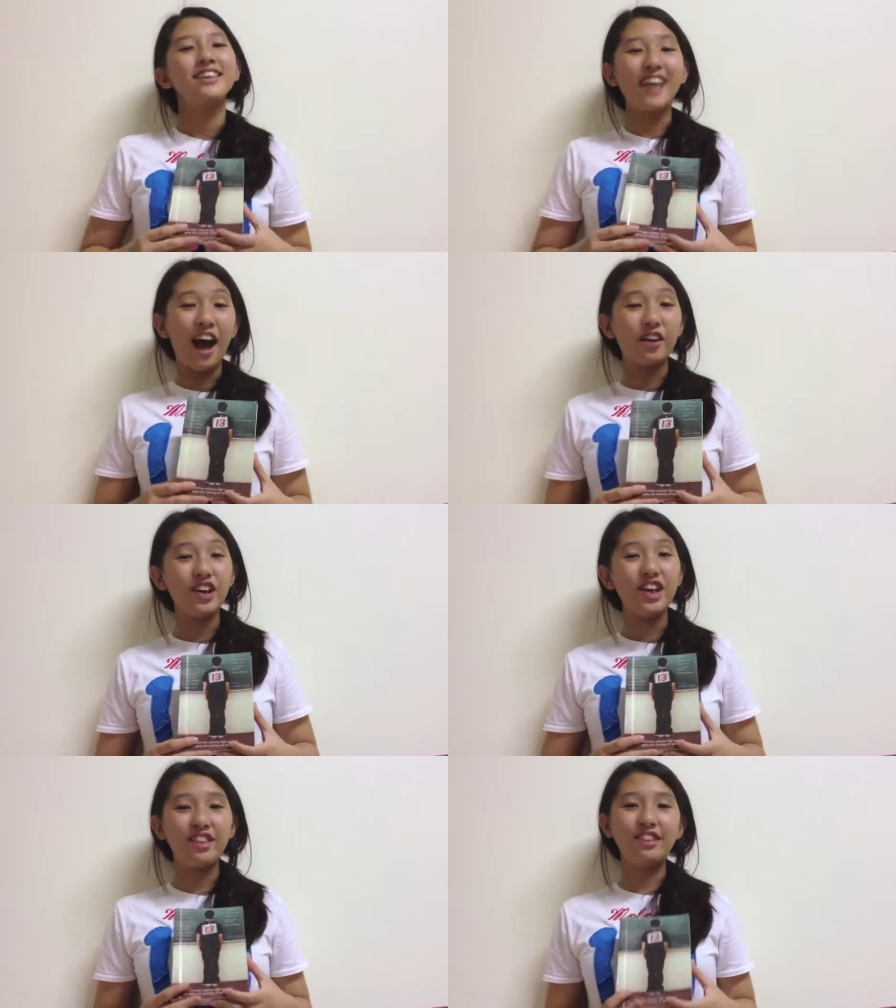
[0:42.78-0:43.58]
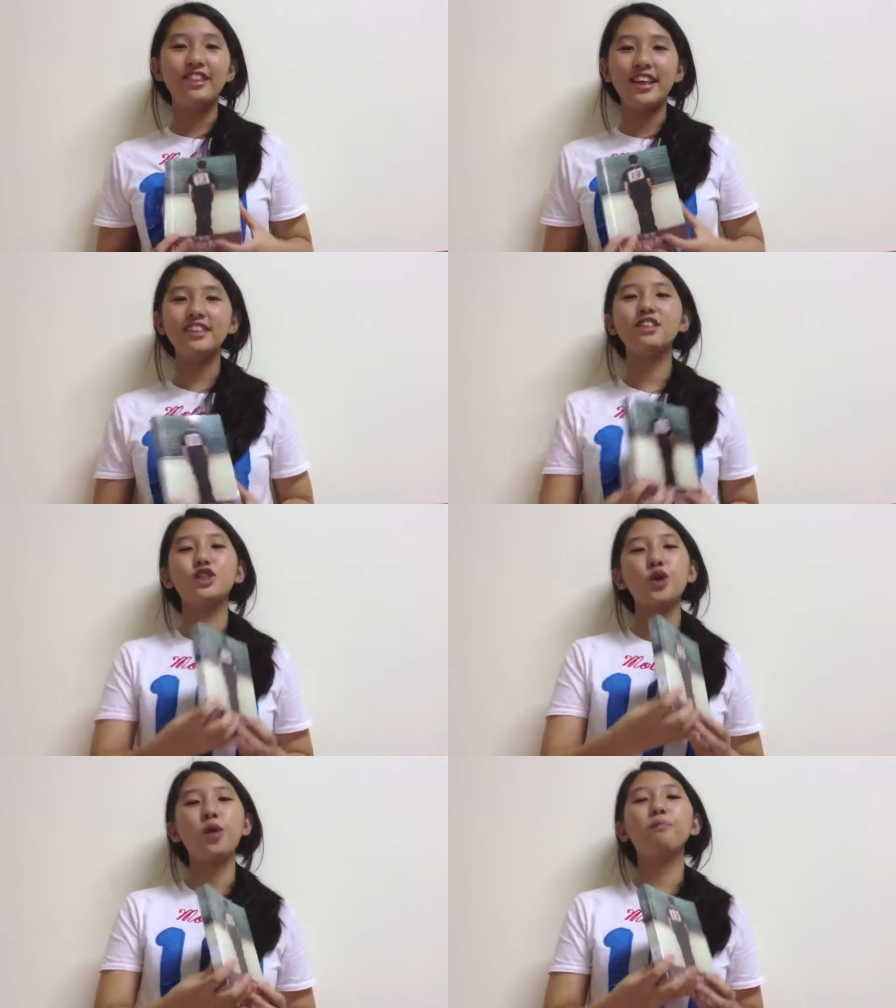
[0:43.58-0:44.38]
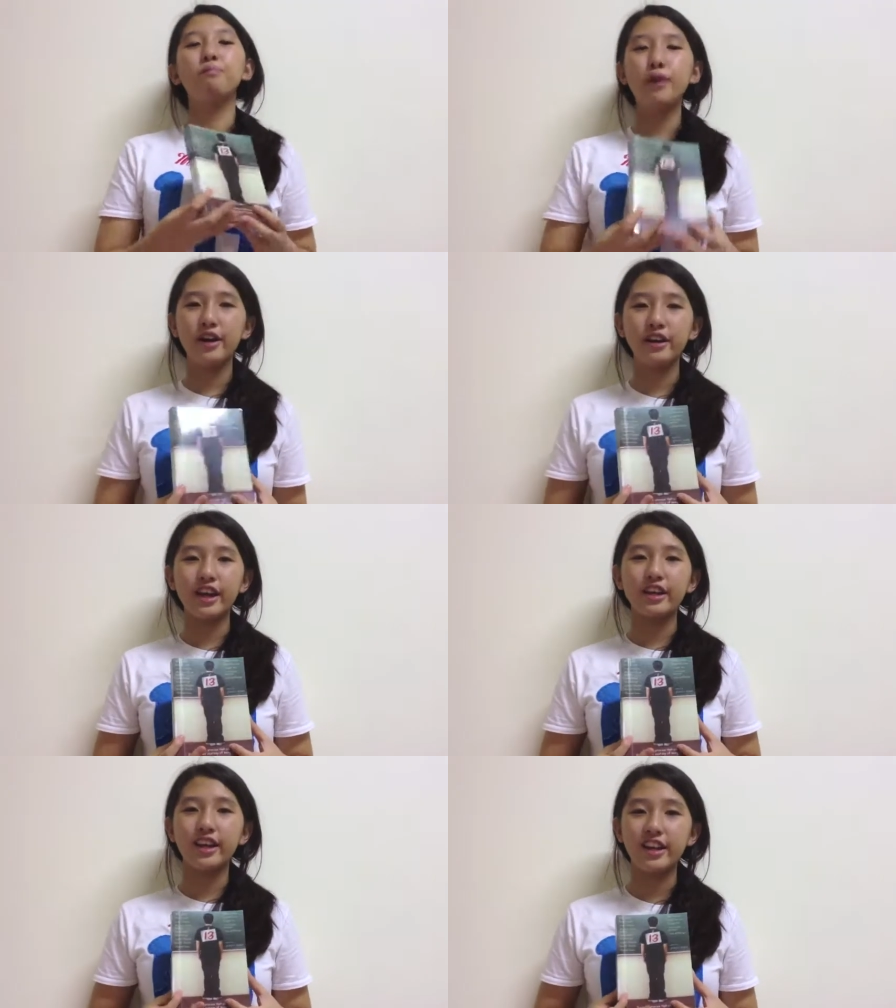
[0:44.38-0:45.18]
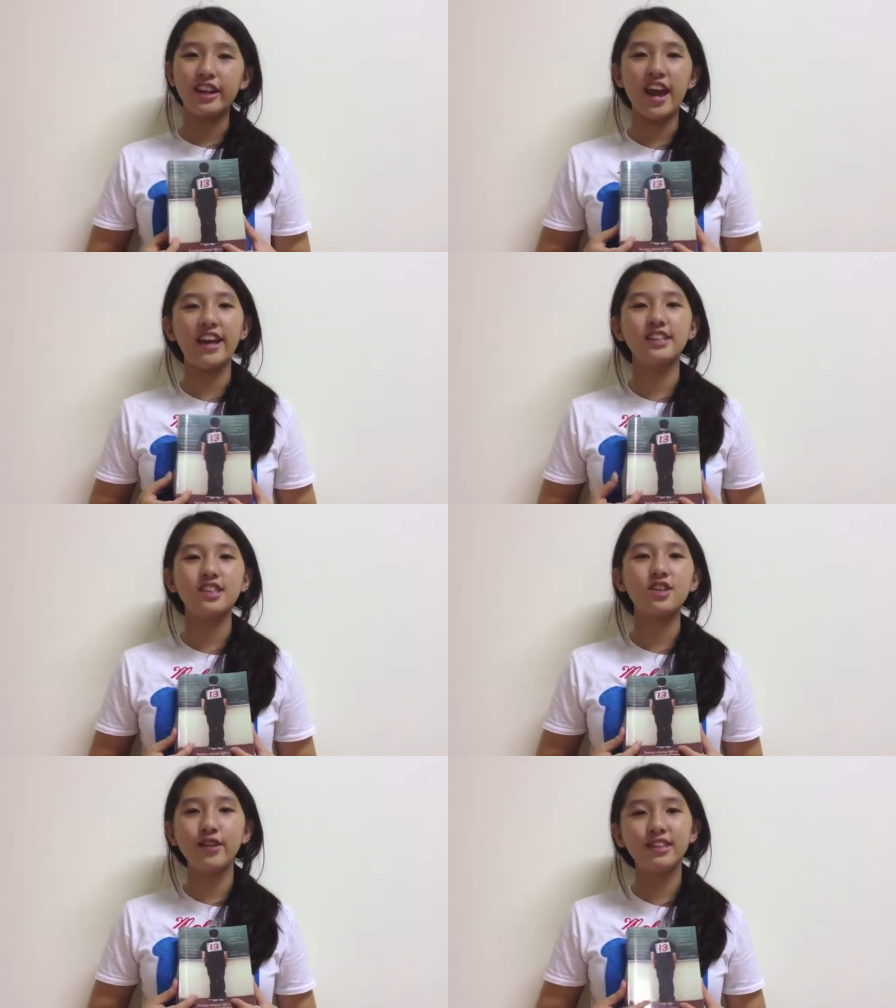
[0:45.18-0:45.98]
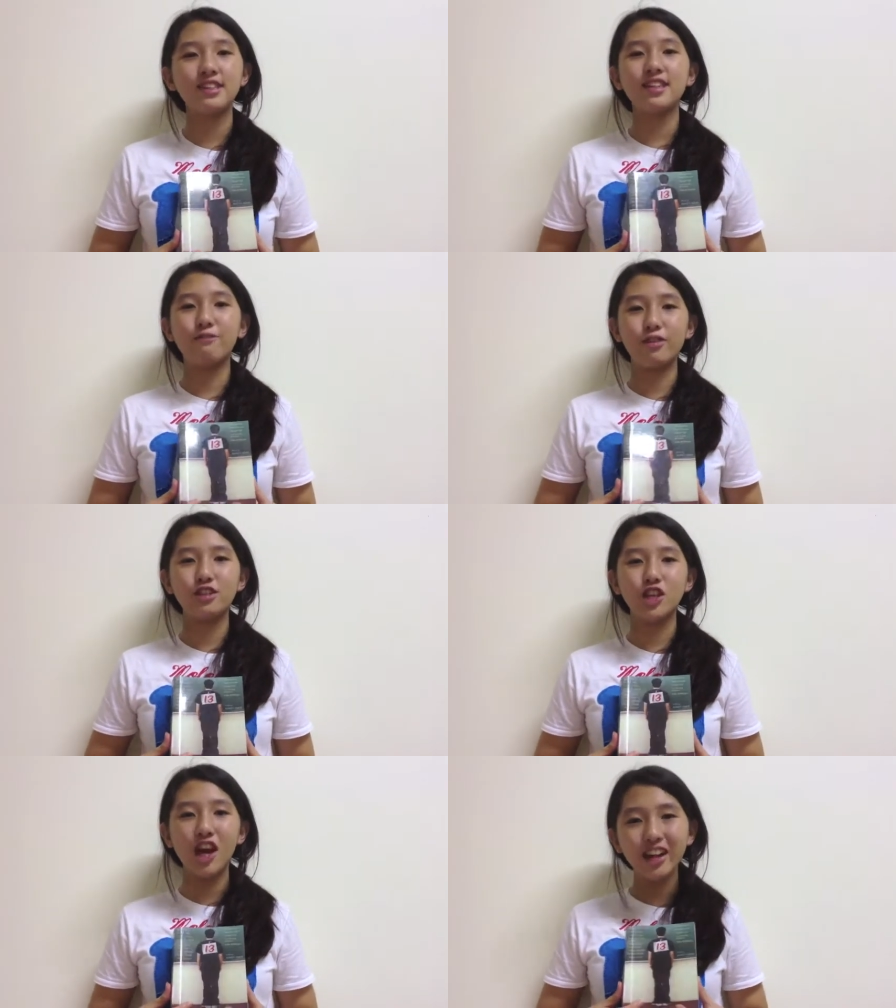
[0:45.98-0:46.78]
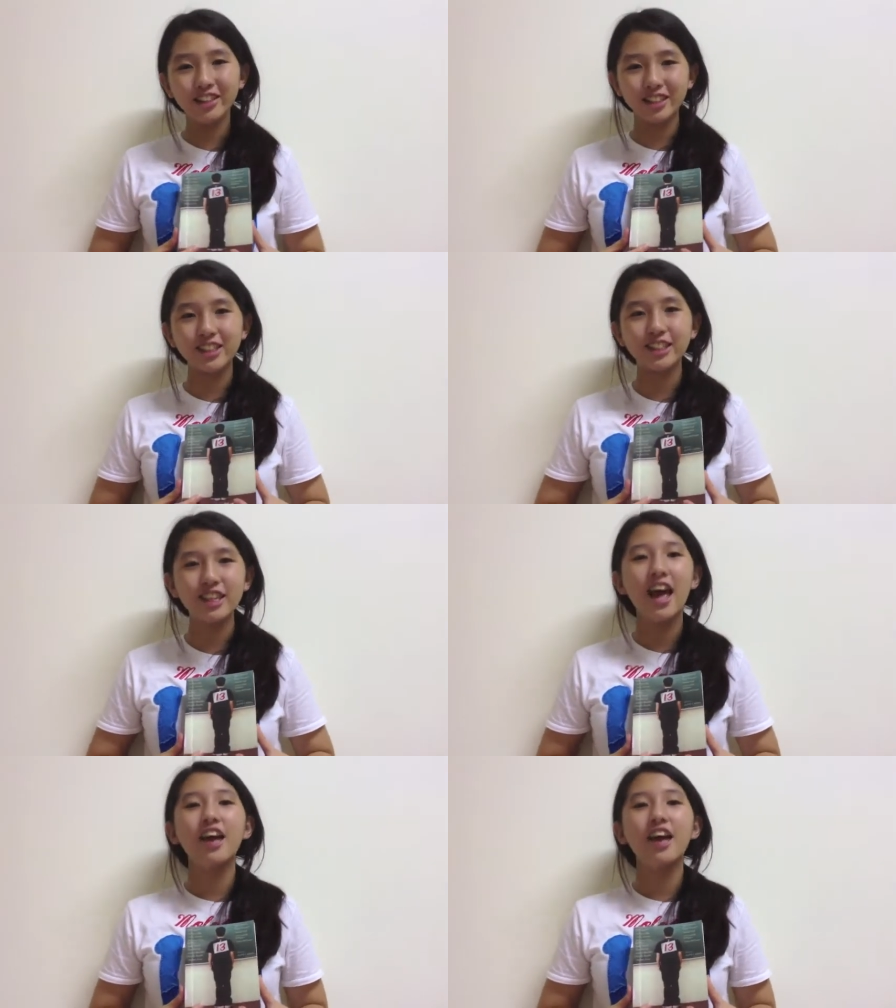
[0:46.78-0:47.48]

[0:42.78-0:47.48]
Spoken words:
Now, in this short book, it contains 13 different challenges